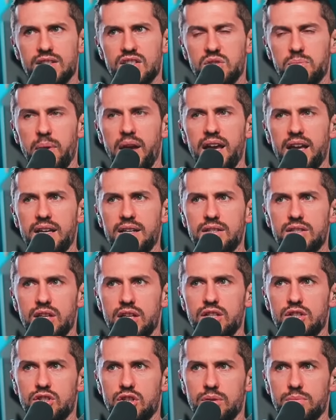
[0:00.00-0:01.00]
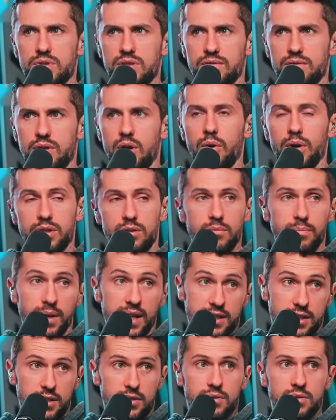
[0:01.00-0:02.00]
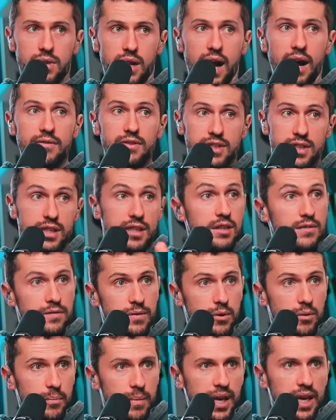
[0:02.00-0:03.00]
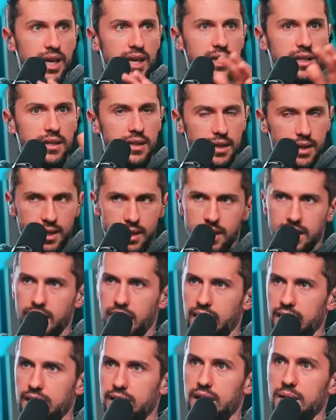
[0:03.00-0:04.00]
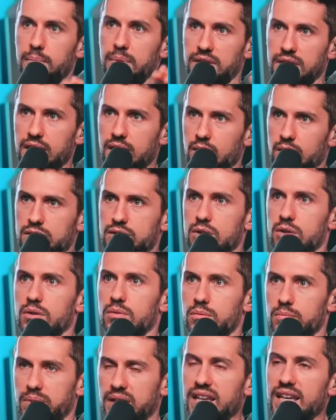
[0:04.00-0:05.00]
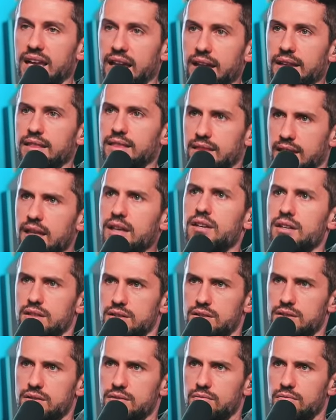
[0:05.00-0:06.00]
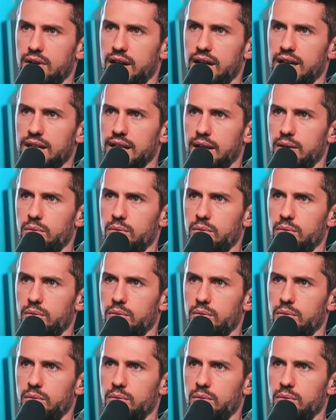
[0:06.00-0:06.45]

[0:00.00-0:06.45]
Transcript: this space in terms of going through the process, obviously getting the film made, edited, but then also being in theaters, right?